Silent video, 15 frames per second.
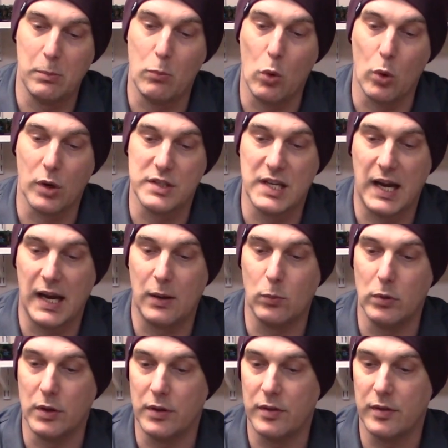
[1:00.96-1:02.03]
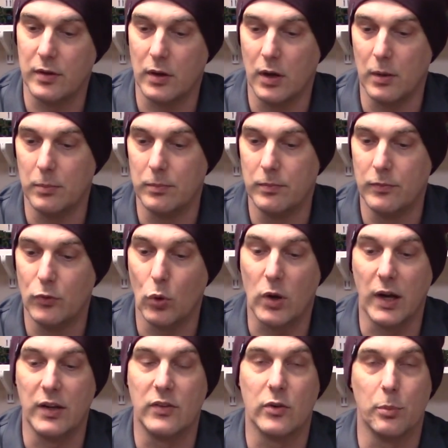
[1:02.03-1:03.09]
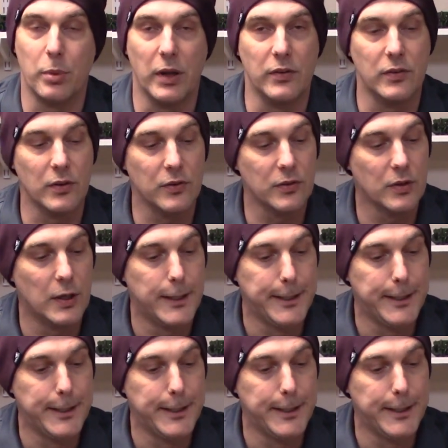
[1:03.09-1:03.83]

Moritat with Volkite Serpentis.